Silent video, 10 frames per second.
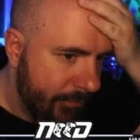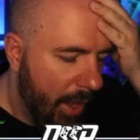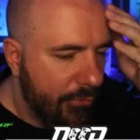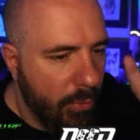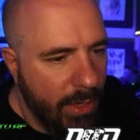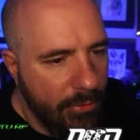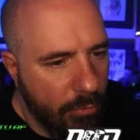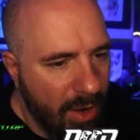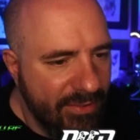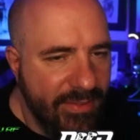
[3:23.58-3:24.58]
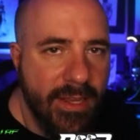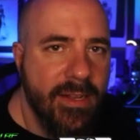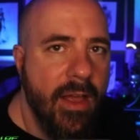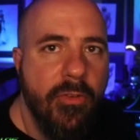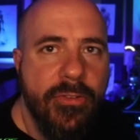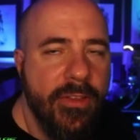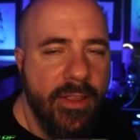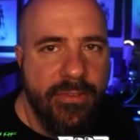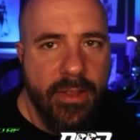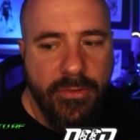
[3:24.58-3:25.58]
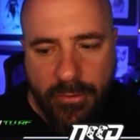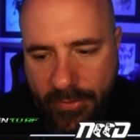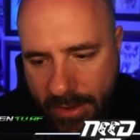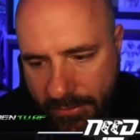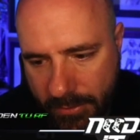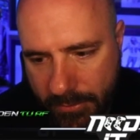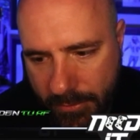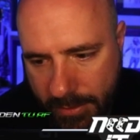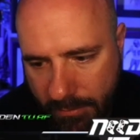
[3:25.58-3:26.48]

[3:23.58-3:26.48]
I swear to God, the right stick never sends your fat zones. It never